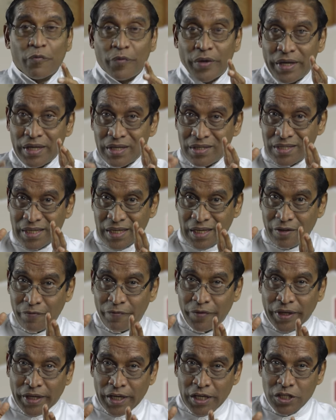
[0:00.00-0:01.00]
very
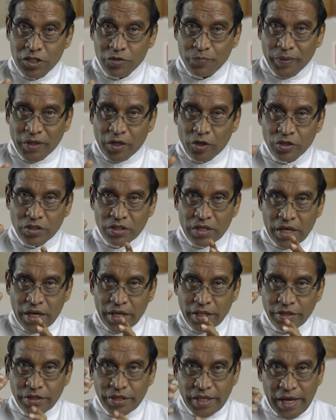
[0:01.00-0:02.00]
significant, because
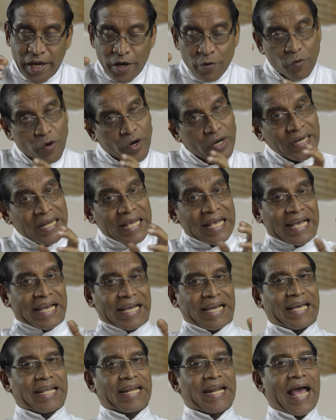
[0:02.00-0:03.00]
they were
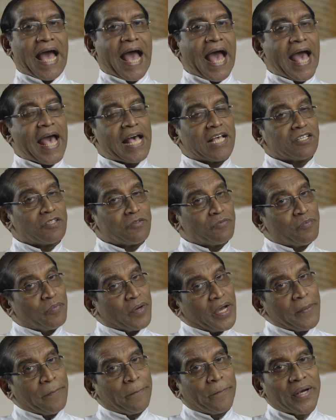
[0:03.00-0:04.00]
grasped
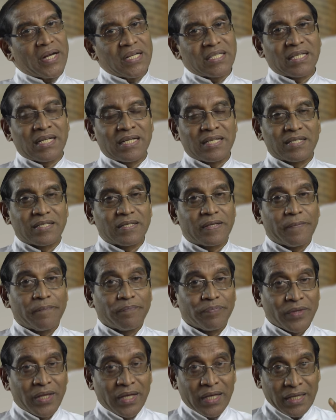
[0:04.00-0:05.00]
by persons
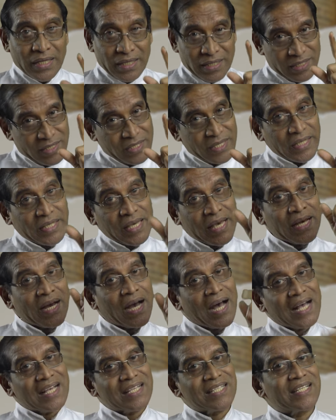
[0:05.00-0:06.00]
seeking
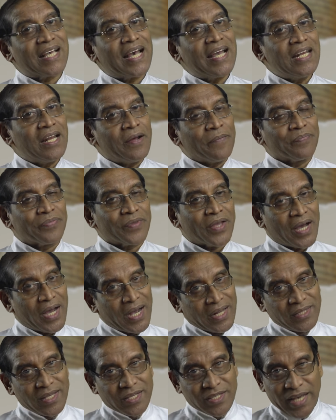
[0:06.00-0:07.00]
asylum
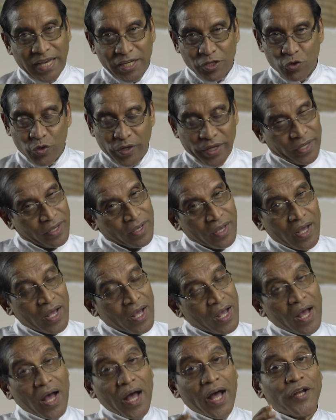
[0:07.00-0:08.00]
at the sanctuary,
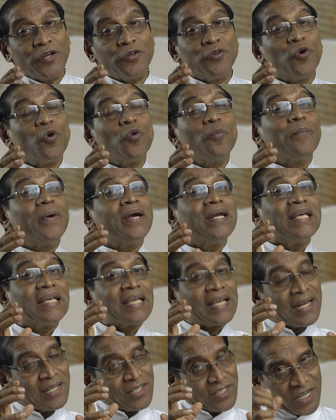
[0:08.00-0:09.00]
and nobody
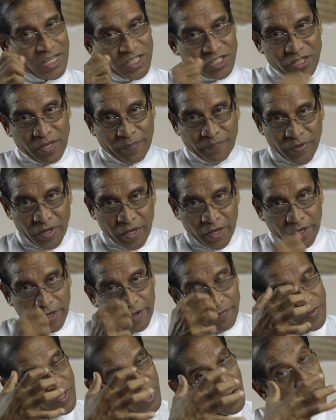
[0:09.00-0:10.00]
can touch them
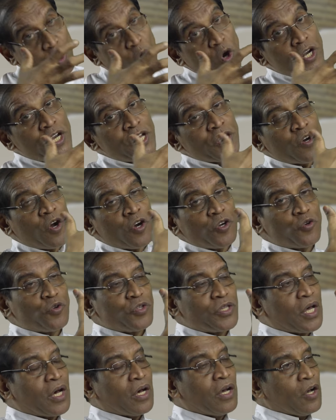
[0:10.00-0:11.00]
if they are holding on to
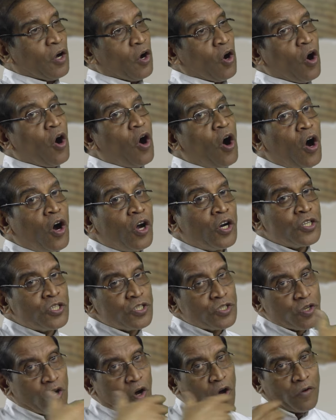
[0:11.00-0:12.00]
the
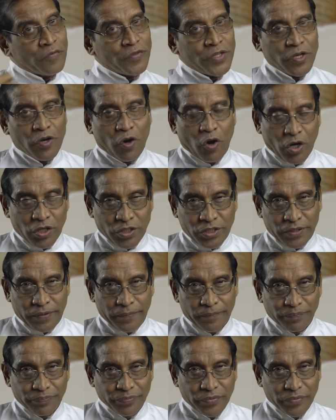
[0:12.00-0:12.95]
horns of the altar.